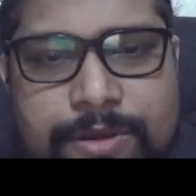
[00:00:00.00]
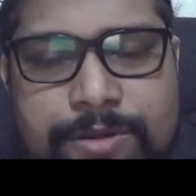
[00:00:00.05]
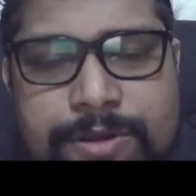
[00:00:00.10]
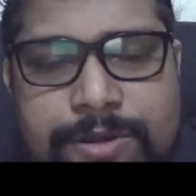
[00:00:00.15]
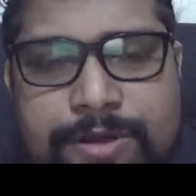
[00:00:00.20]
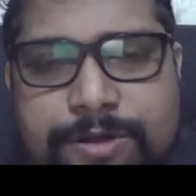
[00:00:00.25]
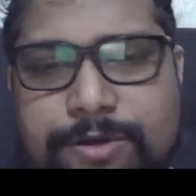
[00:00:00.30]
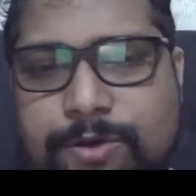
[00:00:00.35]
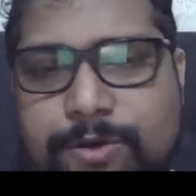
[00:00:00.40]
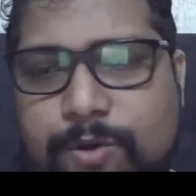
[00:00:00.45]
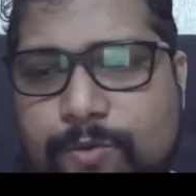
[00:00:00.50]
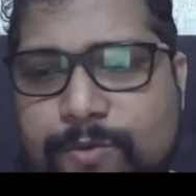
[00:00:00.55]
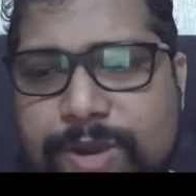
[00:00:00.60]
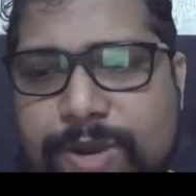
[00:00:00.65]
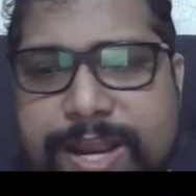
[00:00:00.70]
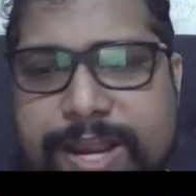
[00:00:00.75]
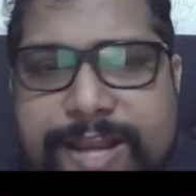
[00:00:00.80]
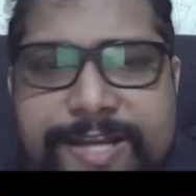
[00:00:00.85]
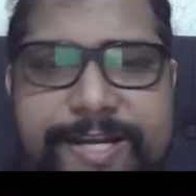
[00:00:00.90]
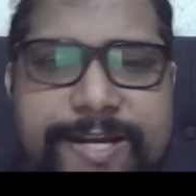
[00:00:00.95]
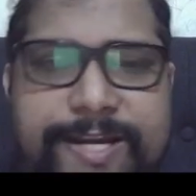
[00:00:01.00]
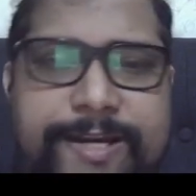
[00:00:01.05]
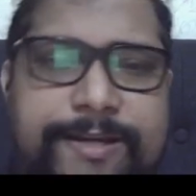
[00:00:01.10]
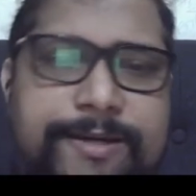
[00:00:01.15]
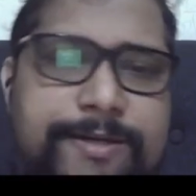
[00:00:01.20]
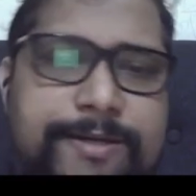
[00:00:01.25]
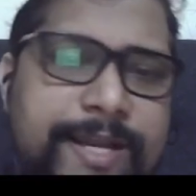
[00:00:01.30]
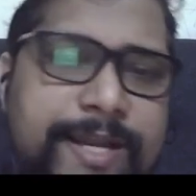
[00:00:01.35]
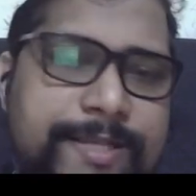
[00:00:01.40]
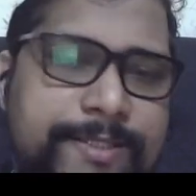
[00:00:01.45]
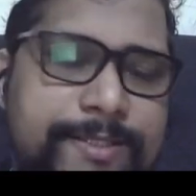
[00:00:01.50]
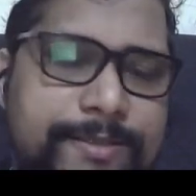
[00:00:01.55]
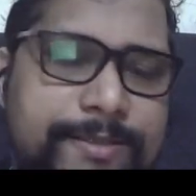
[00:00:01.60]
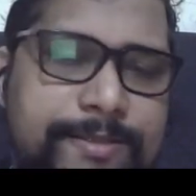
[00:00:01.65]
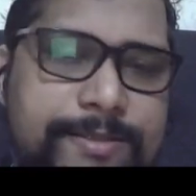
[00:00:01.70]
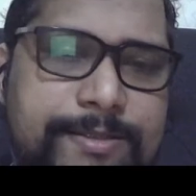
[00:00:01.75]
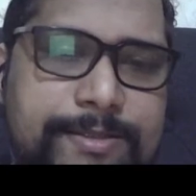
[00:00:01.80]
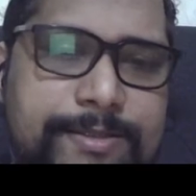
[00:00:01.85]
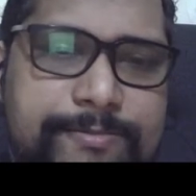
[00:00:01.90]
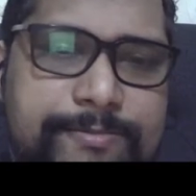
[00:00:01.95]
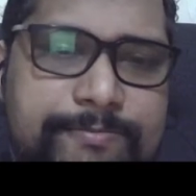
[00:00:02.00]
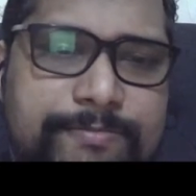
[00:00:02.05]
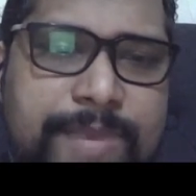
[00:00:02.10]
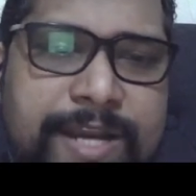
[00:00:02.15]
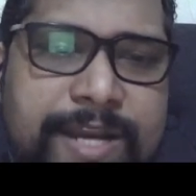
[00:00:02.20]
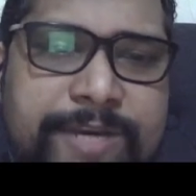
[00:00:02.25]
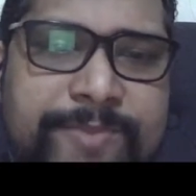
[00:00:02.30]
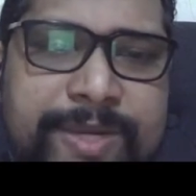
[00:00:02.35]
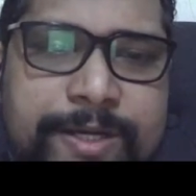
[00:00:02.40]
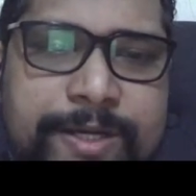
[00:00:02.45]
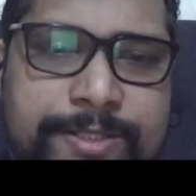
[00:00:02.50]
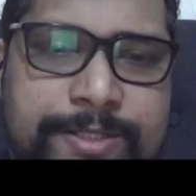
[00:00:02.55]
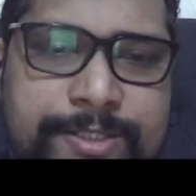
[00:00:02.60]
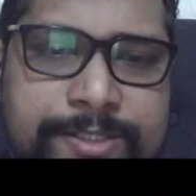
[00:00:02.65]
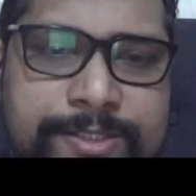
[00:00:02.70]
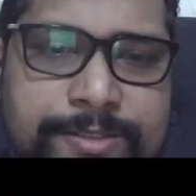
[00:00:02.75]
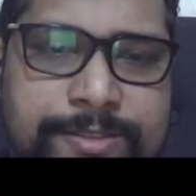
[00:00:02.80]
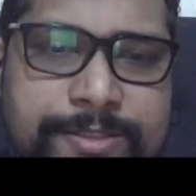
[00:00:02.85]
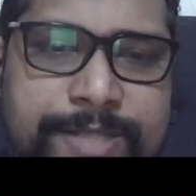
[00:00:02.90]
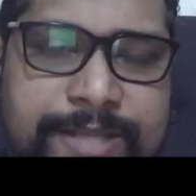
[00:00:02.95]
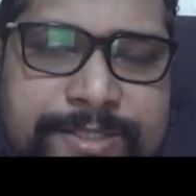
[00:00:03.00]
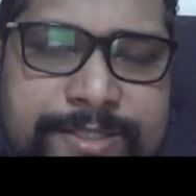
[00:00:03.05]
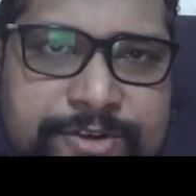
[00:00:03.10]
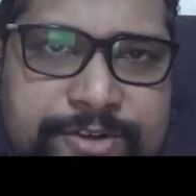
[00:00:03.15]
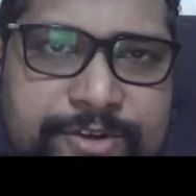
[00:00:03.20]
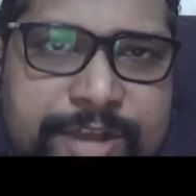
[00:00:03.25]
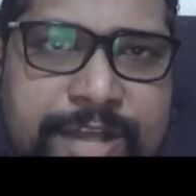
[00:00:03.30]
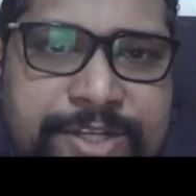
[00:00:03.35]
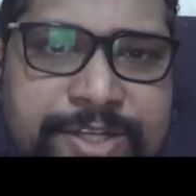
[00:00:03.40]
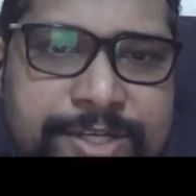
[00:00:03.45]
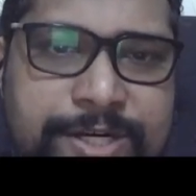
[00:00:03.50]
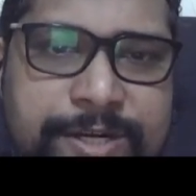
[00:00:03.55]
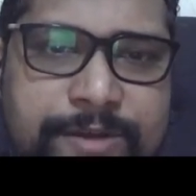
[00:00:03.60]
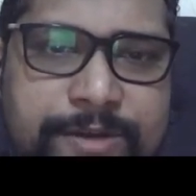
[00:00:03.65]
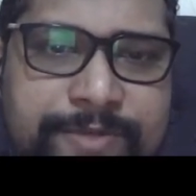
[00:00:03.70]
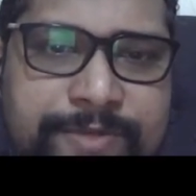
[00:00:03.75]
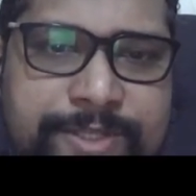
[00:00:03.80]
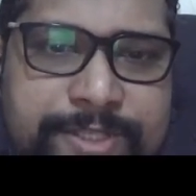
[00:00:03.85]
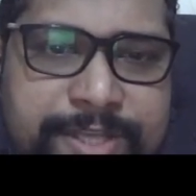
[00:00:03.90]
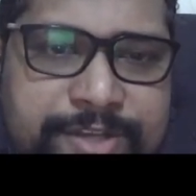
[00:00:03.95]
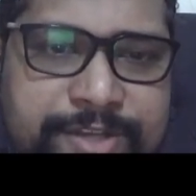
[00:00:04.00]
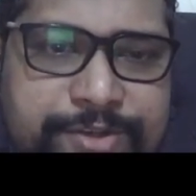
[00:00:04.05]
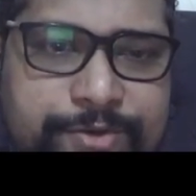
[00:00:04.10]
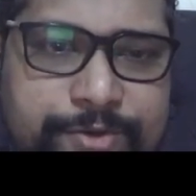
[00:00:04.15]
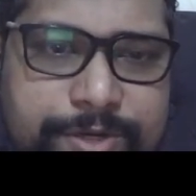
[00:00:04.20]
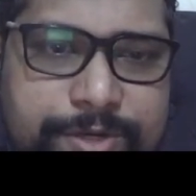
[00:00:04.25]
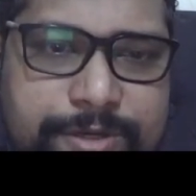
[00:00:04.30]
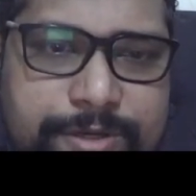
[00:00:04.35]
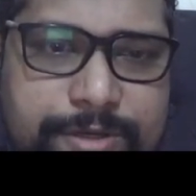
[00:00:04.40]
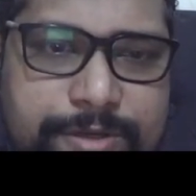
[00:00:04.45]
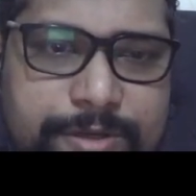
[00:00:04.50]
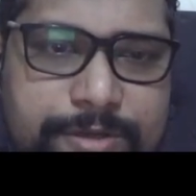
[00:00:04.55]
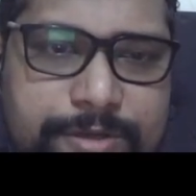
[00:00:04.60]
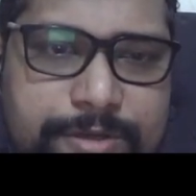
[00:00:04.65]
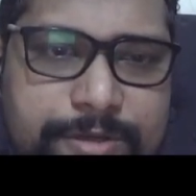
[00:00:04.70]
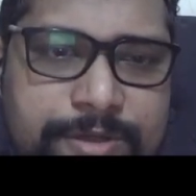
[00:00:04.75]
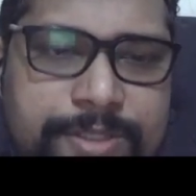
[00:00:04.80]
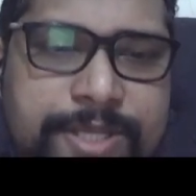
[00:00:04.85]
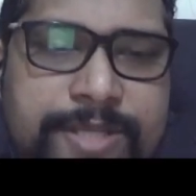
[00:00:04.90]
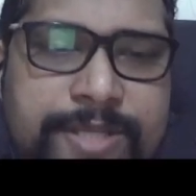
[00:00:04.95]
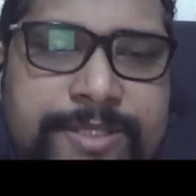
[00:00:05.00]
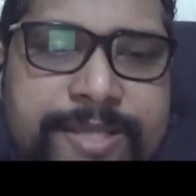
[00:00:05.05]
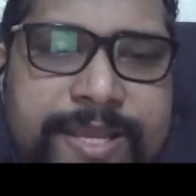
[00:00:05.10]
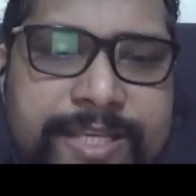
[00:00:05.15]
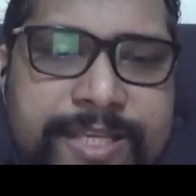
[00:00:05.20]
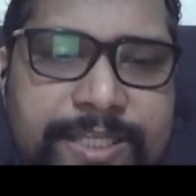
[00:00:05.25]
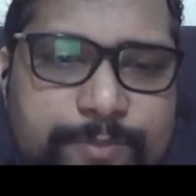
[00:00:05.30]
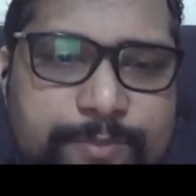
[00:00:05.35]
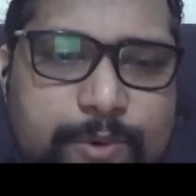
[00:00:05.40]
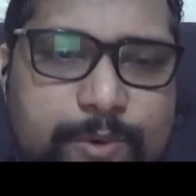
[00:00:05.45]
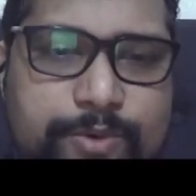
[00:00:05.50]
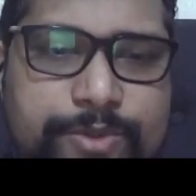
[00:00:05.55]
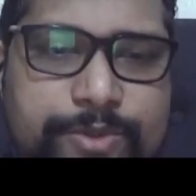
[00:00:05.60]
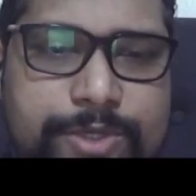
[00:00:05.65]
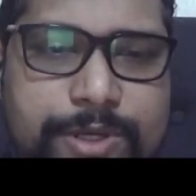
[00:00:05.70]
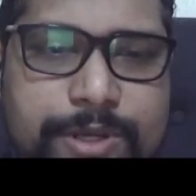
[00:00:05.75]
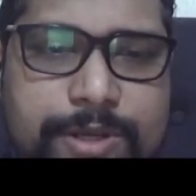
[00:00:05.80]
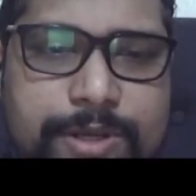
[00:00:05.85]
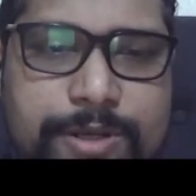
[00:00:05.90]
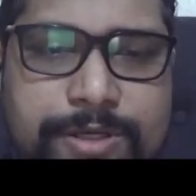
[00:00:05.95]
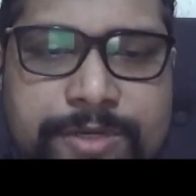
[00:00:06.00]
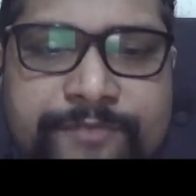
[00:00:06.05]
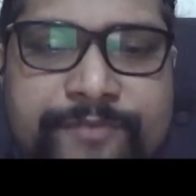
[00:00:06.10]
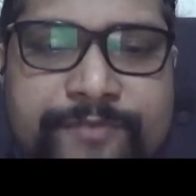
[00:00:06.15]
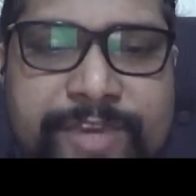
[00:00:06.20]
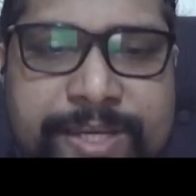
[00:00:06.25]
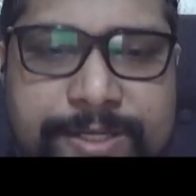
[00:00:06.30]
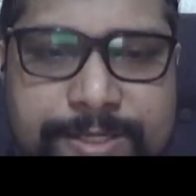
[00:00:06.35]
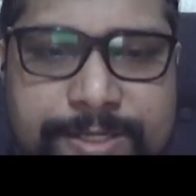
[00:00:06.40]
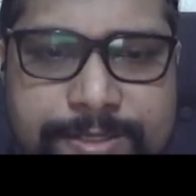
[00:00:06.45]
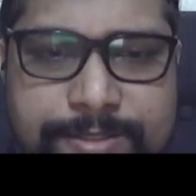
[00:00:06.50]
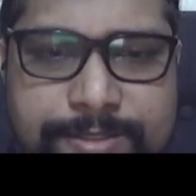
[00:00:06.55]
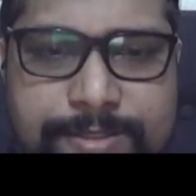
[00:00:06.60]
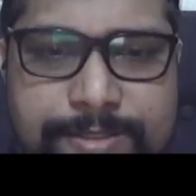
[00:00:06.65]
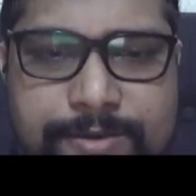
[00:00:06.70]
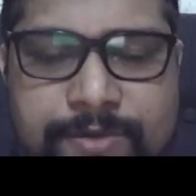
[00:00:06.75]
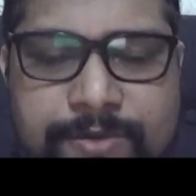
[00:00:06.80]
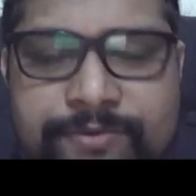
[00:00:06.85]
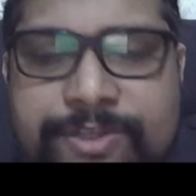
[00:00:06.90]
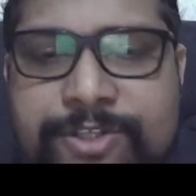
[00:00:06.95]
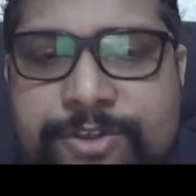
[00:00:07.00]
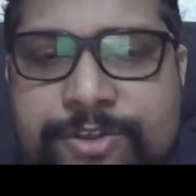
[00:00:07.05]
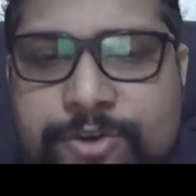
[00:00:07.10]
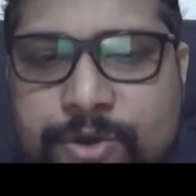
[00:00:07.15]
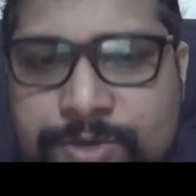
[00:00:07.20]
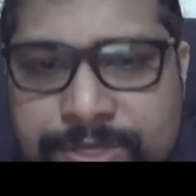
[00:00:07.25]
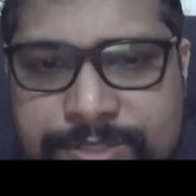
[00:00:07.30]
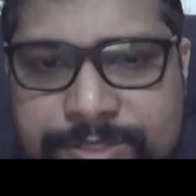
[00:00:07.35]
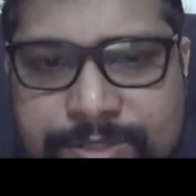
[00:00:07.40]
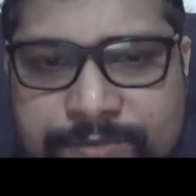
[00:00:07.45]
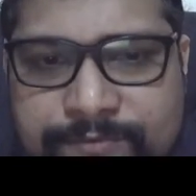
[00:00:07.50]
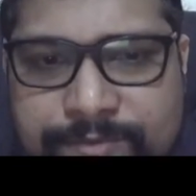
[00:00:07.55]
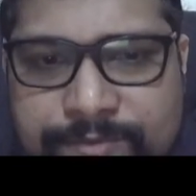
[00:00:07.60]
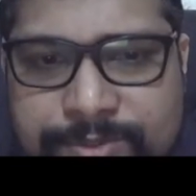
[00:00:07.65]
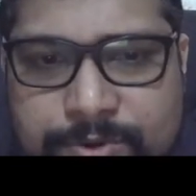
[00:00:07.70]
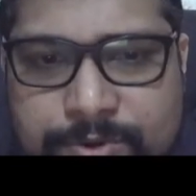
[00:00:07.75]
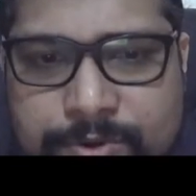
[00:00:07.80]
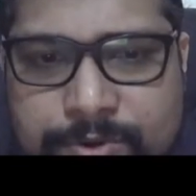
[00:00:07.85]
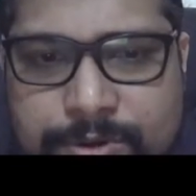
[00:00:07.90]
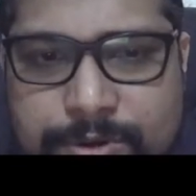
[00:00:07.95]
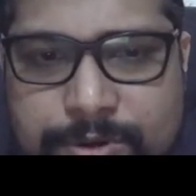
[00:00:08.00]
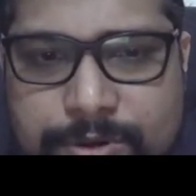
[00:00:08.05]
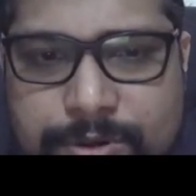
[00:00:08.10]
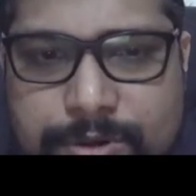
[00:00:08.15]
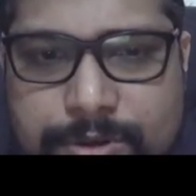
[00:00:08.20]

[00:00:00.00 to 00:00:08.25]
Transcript: The COVID-19 crisis might be considered as a tragedy of this century. It has exposed the weakness of the strongest of us all.